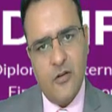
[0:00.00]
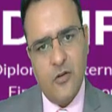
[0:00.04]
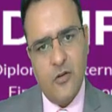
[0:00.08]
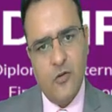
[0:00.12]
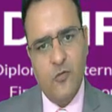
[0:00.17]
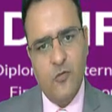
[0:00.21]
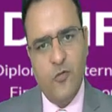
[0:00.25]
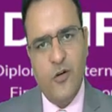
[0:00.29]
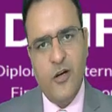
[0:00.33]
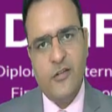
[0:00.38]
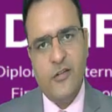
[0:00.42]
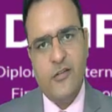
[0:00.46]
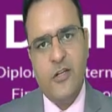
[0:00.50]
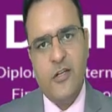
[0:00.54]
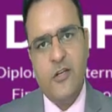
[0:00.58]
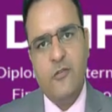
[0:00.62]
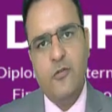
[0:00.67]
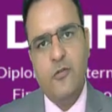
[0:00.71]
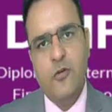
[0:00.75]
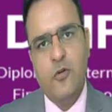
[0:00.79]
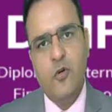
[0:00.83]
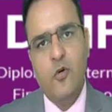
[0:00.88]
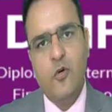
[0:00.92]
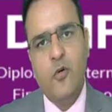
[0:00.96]
first, if
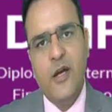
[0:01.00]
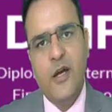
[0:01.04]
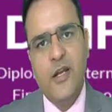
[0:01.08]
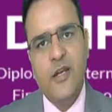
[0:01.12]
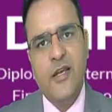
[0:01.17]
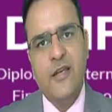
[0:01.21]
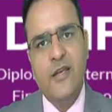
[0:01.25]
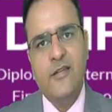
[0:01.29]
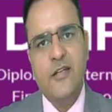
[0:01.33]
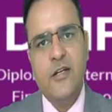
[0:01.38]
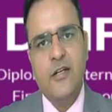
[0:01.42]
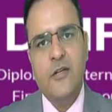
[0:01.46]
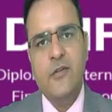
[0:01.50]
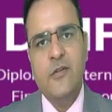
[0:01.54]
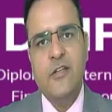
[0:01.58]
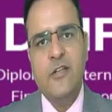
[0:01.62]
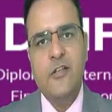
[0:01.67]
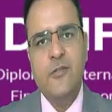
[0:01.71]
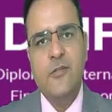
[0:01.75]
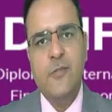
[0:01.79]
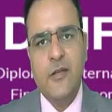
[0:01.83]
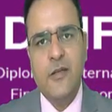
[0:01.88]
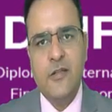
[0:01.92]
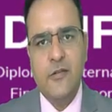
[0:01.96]
you know any asset which
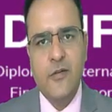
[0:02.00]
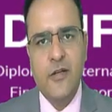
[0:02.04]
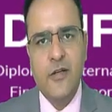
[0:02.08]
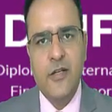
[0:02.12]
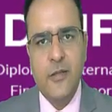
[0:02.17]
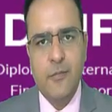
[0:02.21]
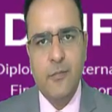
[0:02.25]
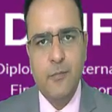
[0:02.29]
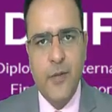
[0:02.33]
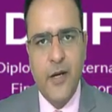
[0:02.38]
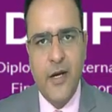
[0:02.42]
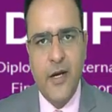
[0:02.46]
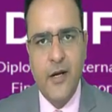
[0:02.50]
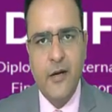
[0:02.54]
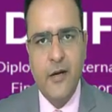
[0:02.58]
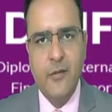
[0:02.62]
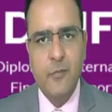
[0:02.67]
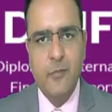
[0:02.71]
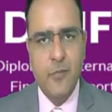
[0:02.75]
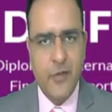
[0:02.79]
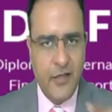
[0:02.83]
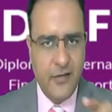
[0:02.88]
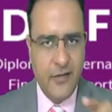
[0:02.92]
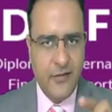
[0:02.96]
is specifically
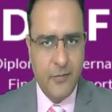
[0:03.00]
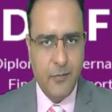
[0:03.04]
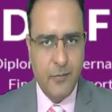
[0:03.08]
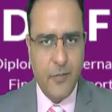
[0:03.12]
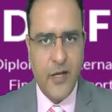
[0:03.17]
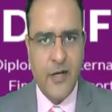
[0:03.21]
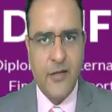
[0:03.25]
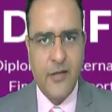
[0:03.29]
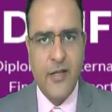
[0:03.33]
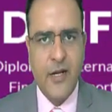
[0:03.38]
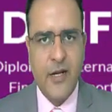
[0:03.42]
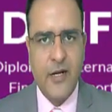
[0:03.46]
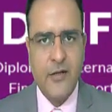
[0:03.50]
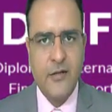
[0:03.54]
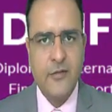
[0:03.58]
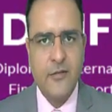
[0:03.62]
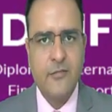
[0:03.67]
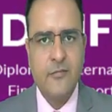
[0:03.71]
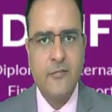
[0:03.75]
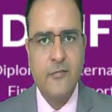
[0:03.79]
impaired, please impair that.